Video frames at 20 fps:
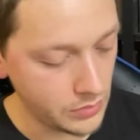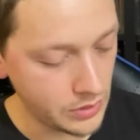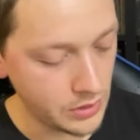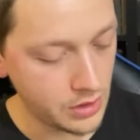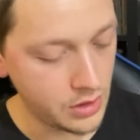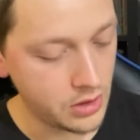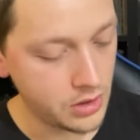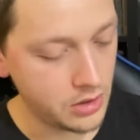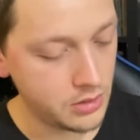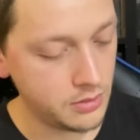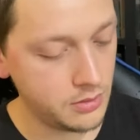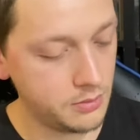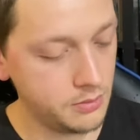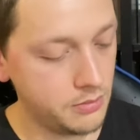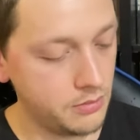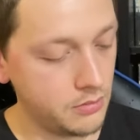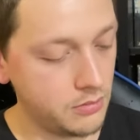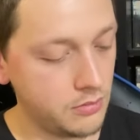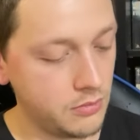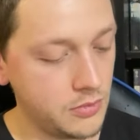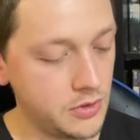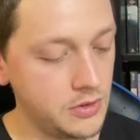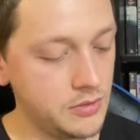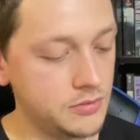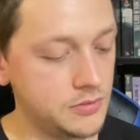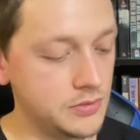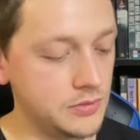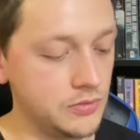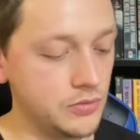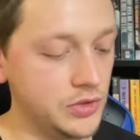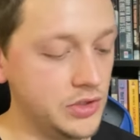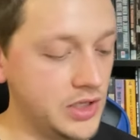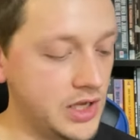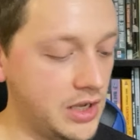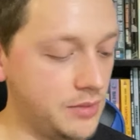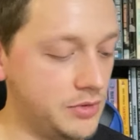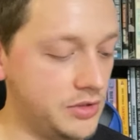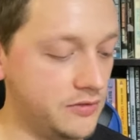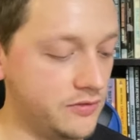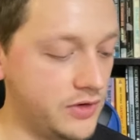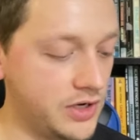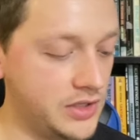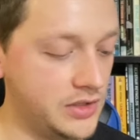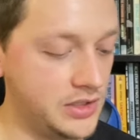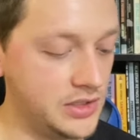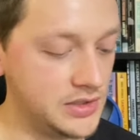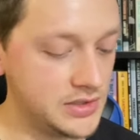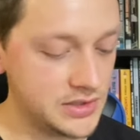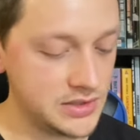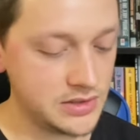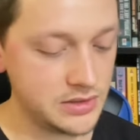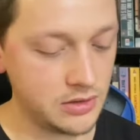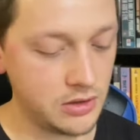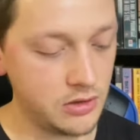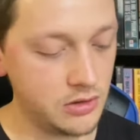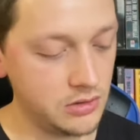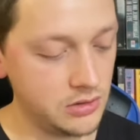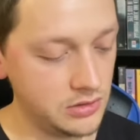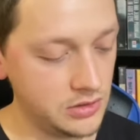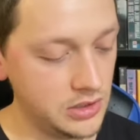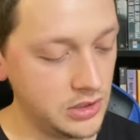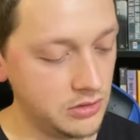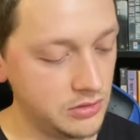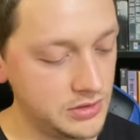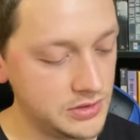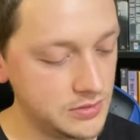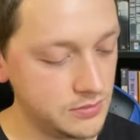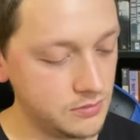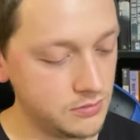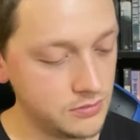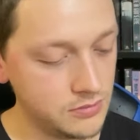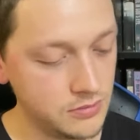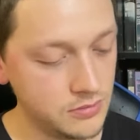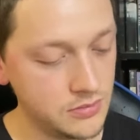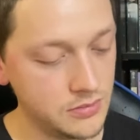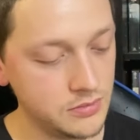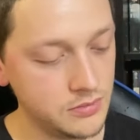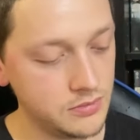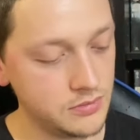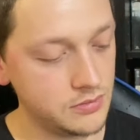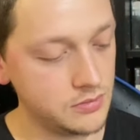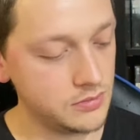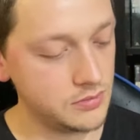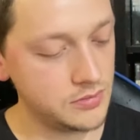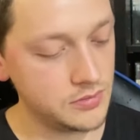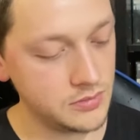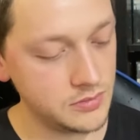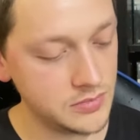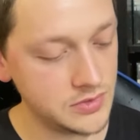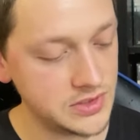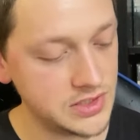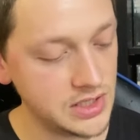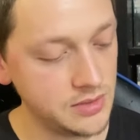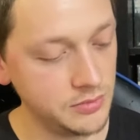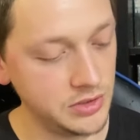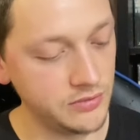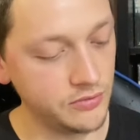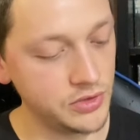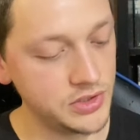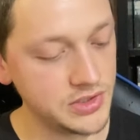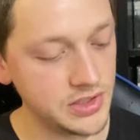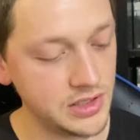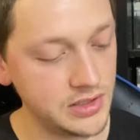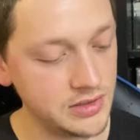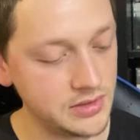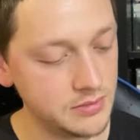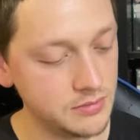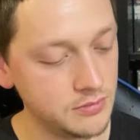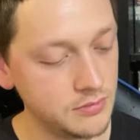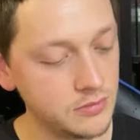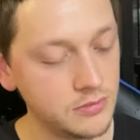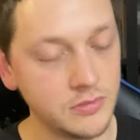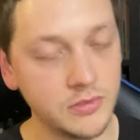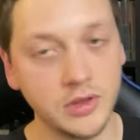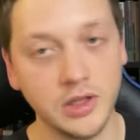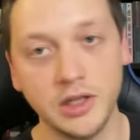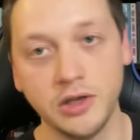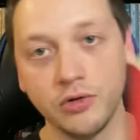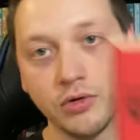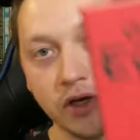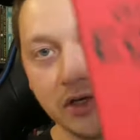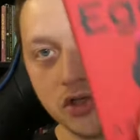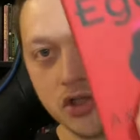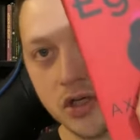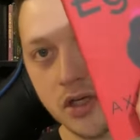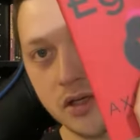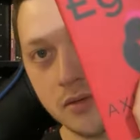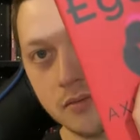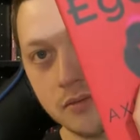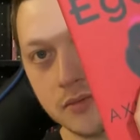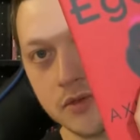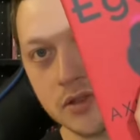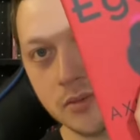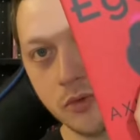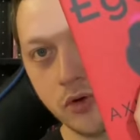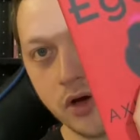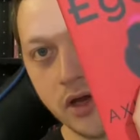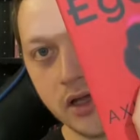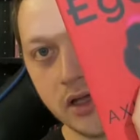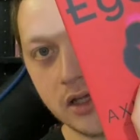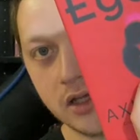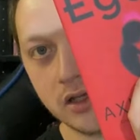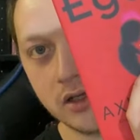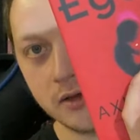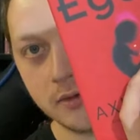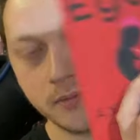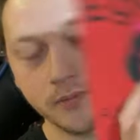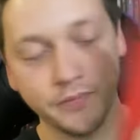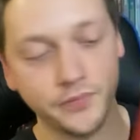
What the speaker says: I'm really happy to find these all, you know, in same liveries and in great shape. Some Greg Egan.